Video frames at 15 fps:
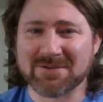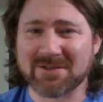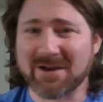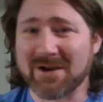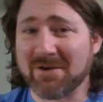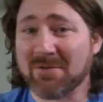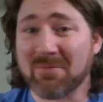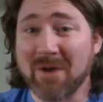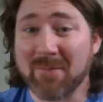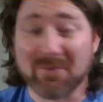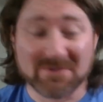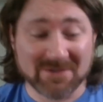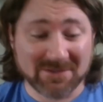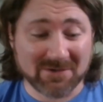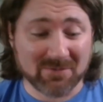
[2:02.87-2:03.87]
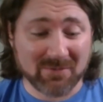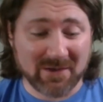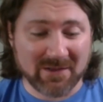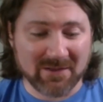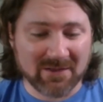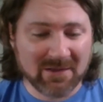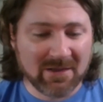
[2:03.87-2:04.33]
that are represented
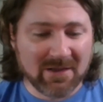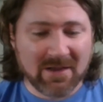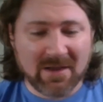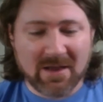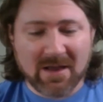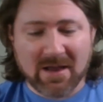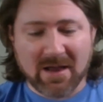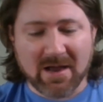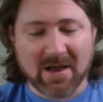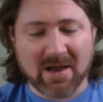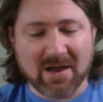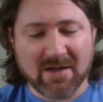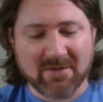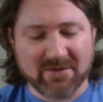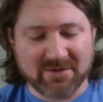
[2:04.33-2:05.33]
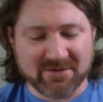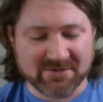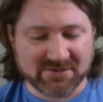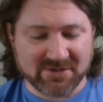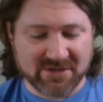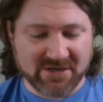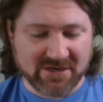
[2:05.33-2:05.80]
well.
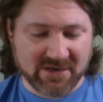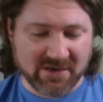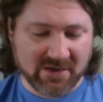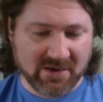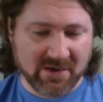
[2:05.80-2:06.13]
There's the